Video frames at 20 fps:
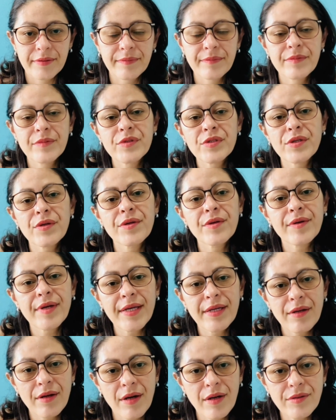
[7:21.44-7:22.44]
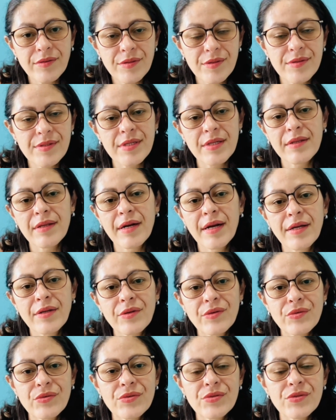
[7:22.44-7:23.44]
So you can also see that I
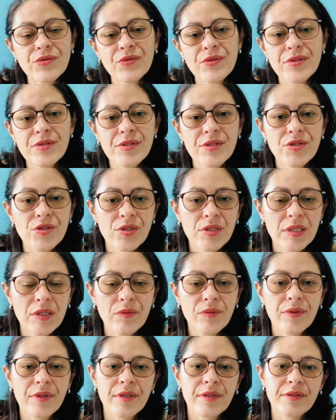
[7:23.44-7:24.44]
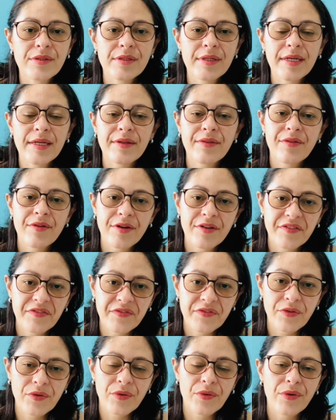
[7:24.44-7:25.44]
use transitional words like
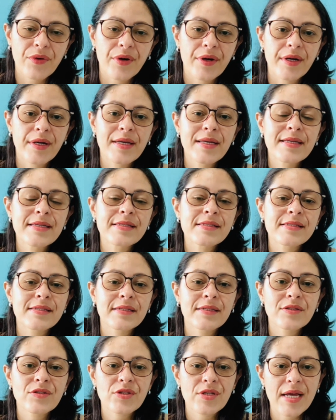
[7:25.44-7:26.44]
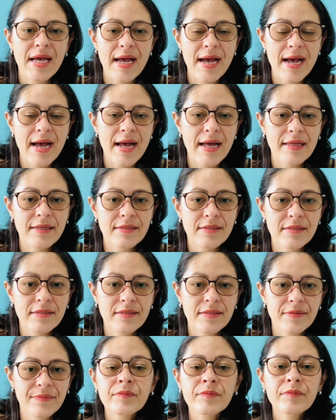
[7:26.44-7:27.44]
therefore, such
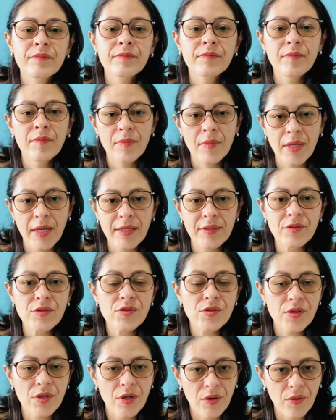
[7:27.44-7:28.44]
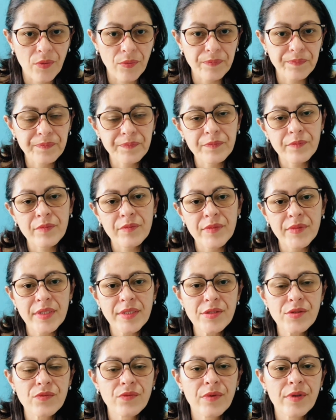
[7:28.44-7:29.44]
as, and so.
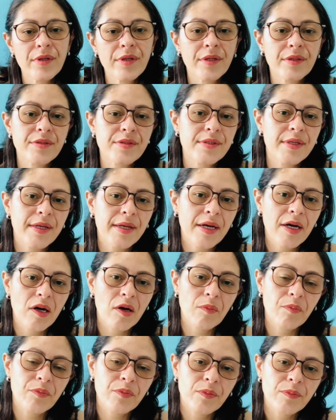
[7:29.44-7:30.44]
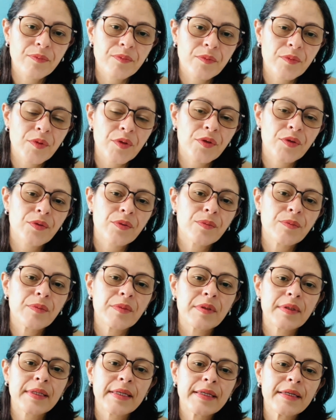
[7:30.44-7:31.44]
These words, they help you
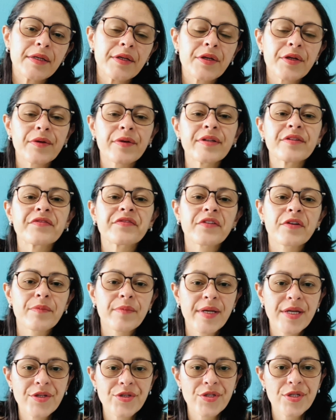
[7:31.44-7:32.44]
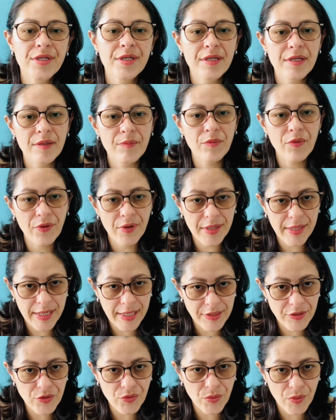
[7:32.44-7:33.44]
link your information in a more
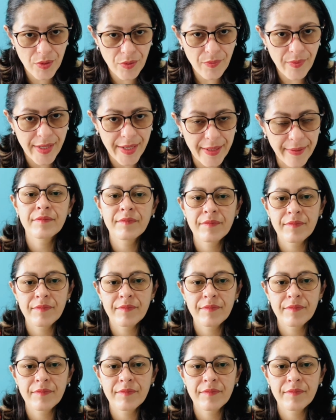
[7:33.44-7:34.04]
natural way.